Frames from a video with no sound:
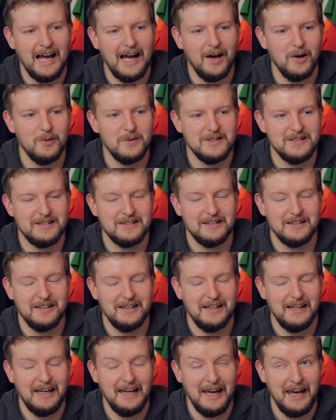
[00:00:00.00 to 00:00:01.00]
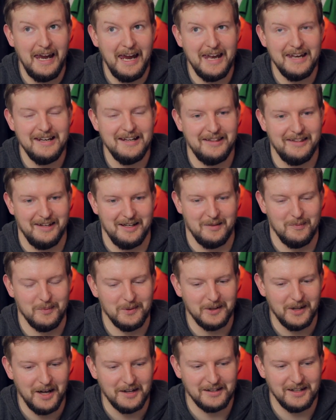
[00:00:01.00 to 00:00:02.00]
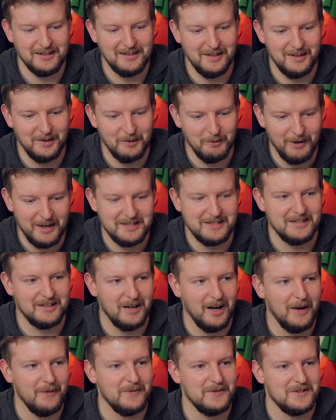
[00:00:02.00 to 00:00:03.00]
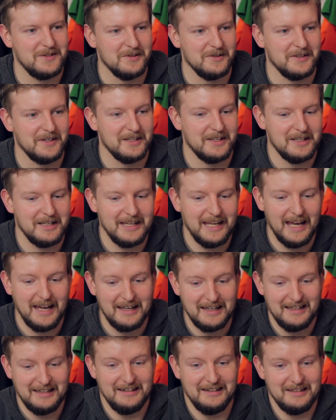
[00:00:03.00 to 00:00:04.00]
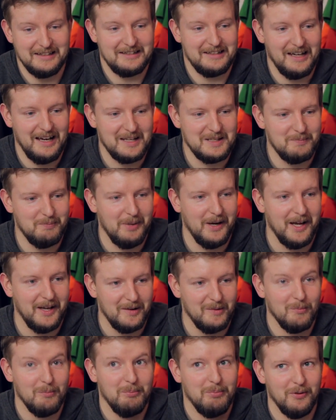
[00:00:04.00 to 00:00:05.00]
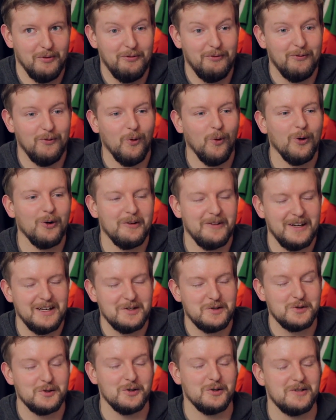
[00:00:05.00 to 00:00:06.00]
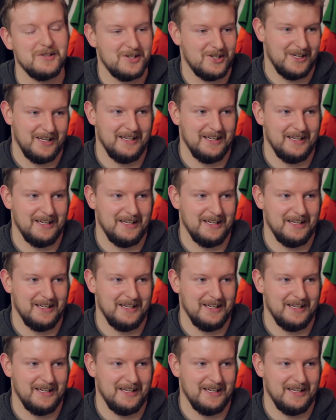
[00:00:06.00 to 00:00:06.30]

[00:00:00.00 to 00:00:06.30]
How is anything belonging to the arresting officer going to get in this guy's butt before they search